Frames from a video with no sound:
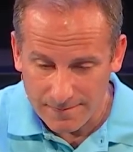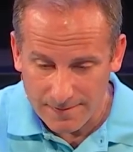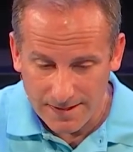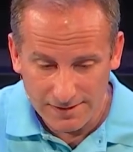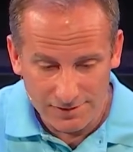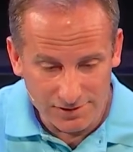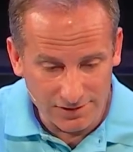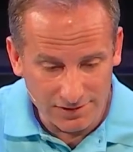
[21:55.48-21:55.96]

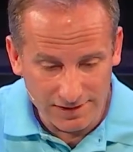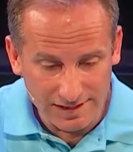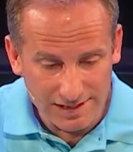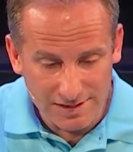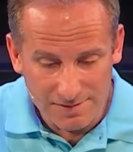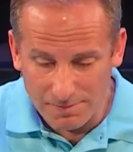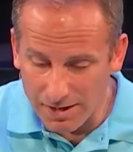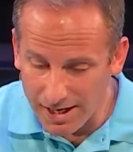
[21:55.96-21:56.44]
And certainly
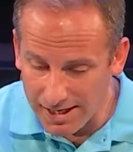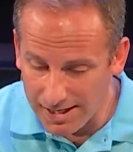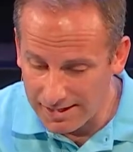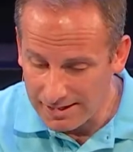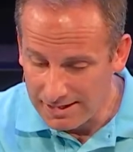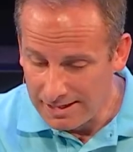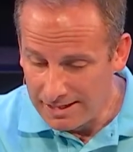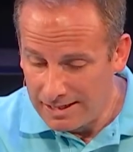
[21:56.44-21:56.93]
Nehemiah
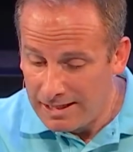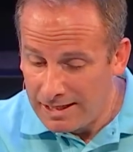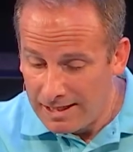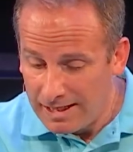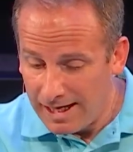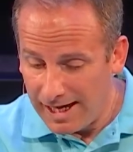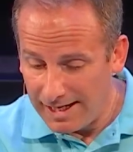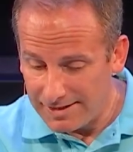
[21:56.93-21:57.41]

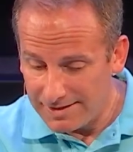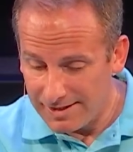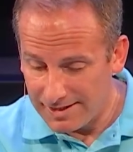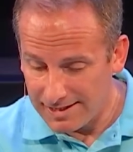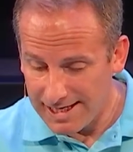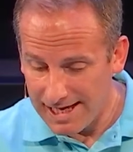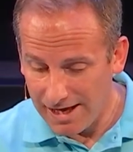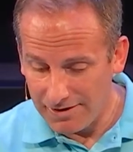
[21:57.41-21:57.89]
has
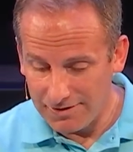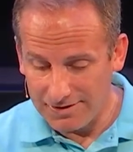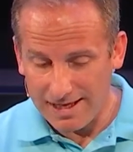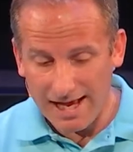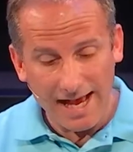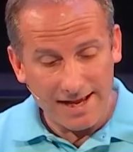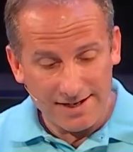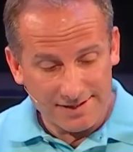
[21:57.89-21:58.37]
encountered
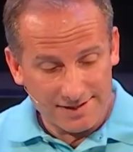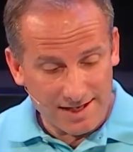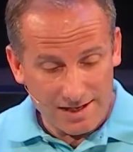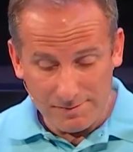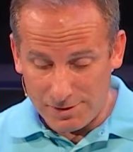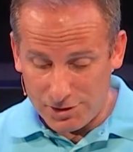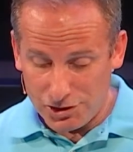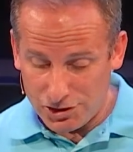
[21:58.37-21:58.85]
that. And his
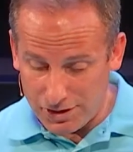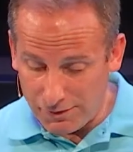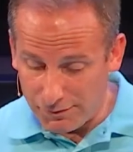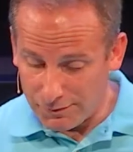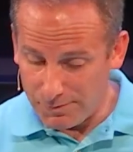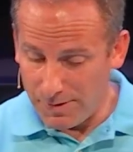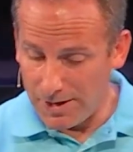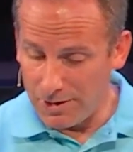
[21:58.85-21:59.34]
enemies
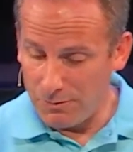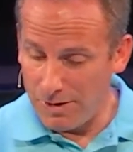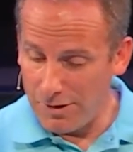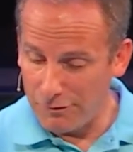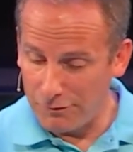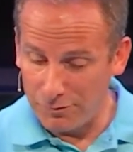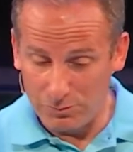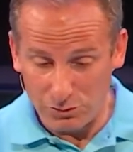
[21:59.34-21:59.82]
shift, by the
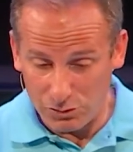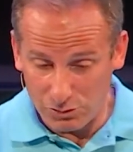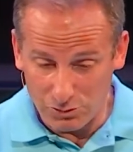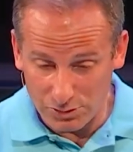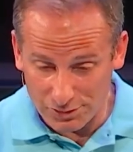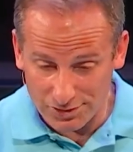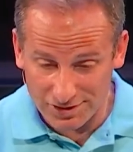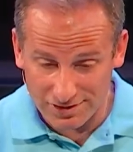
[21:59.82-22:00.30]
way, from
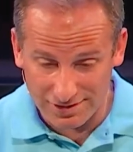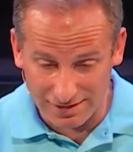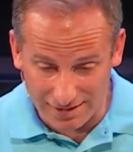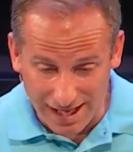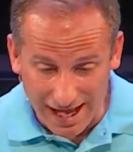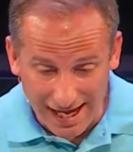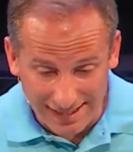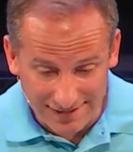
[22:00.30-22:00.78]
lures to
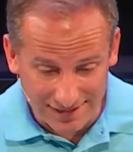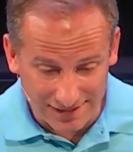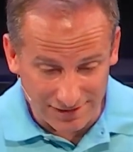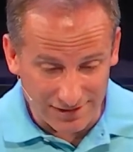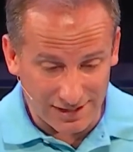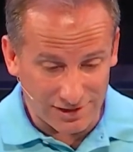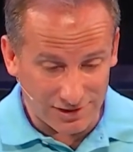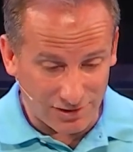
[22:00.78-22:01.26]
lies
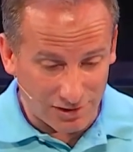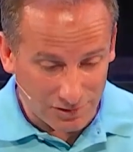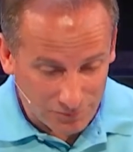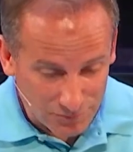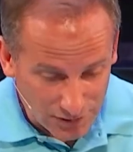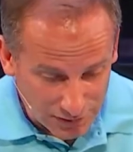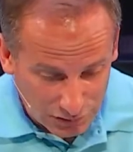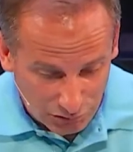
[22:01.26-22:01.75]
here. They
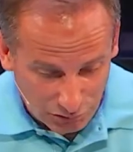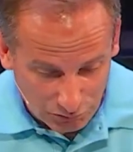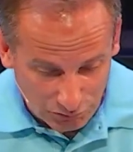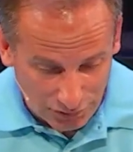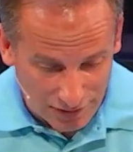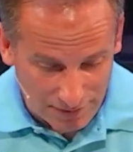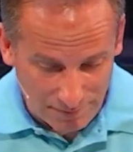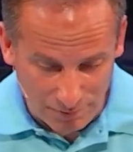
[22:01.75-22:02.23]
started trying to
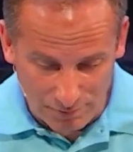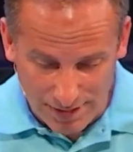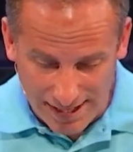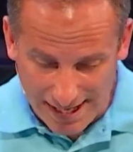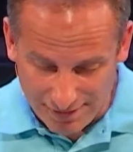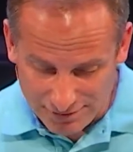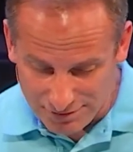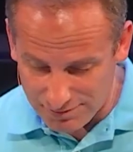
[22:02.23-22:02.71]
lure him away
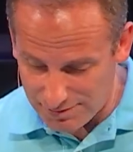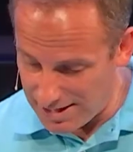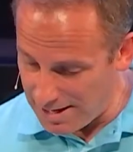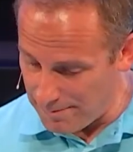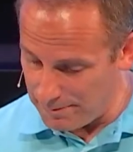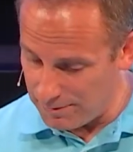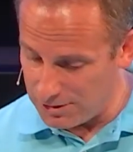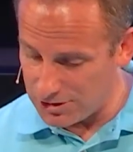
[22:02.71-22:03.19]
out to an
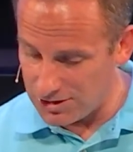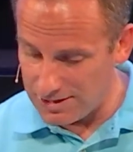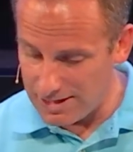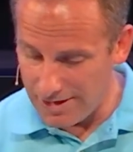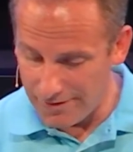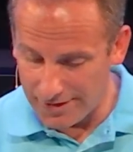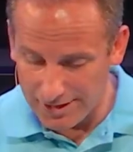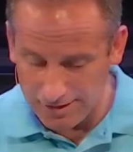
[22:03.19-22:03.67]
ambush, and
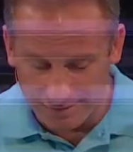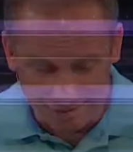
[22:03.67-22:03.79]
now they go